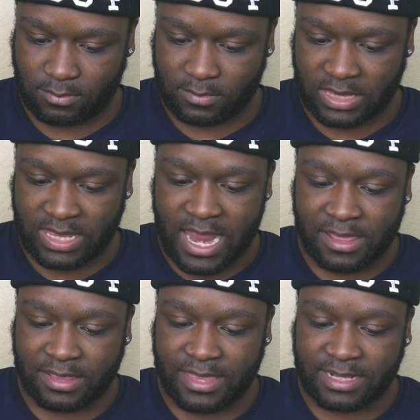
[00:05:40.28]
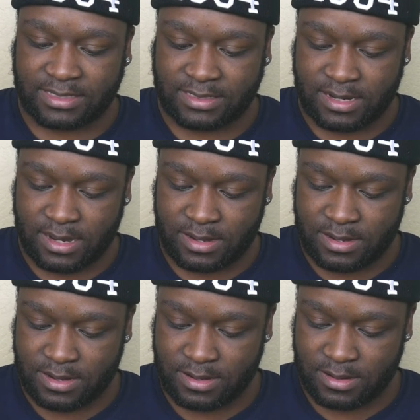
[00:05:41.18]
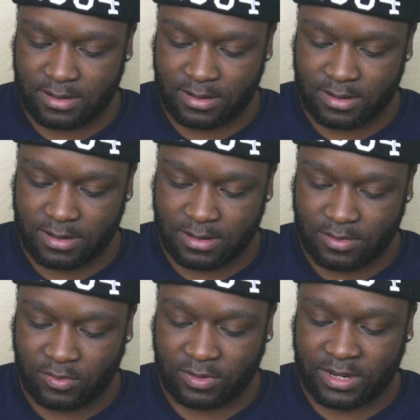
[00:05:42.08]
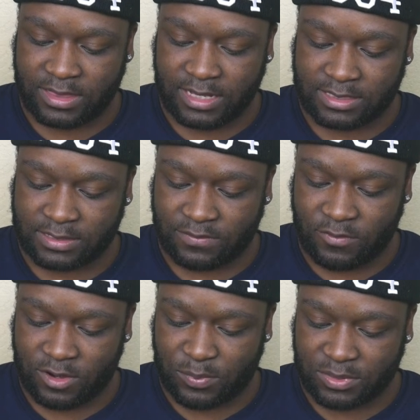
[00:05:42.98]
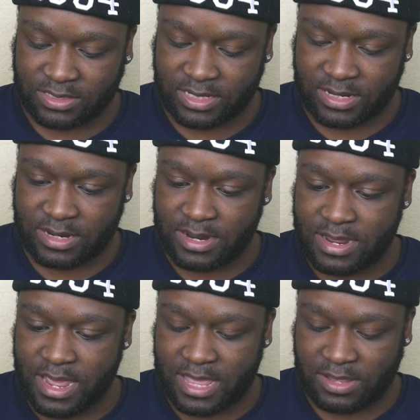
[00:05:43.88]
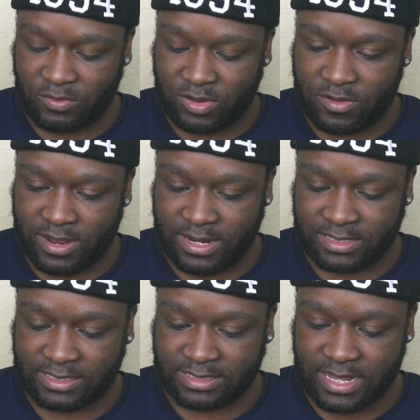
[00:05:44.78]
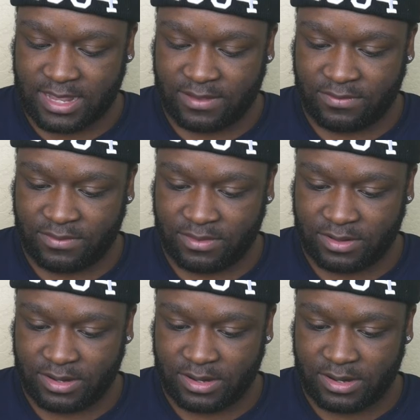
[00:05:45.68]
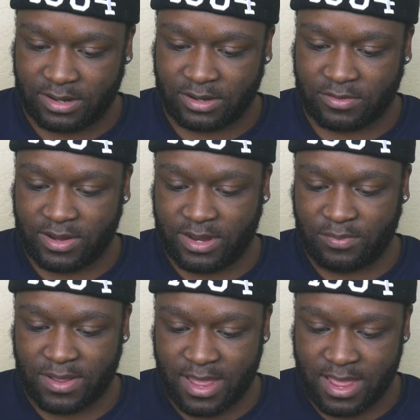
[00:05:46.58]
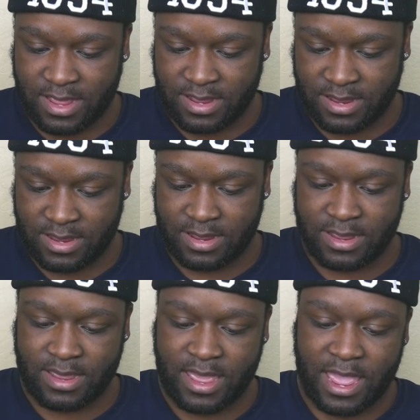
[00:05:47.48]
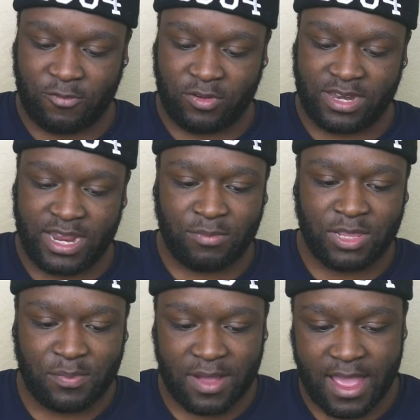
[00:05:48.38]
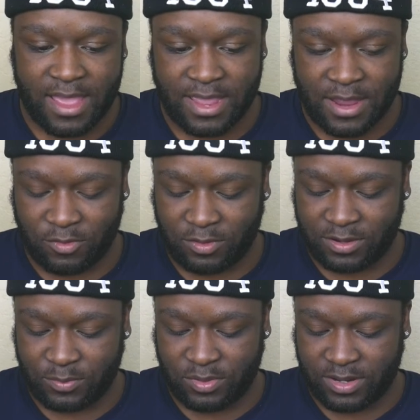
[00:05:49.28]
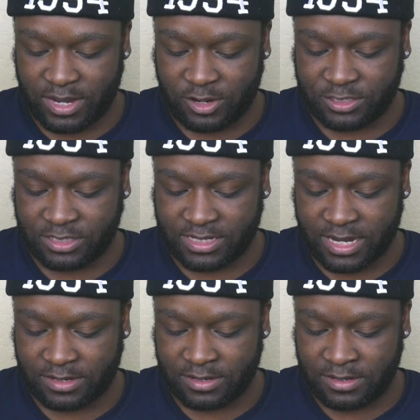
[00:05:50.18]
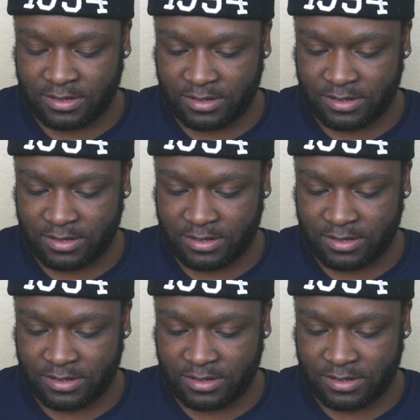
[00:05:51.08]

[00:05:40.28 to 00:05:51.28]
now that that's done, we'd get this to 40%, and then we go ahead and save, create pie, and we name the pie, and we're gonna put energy sector.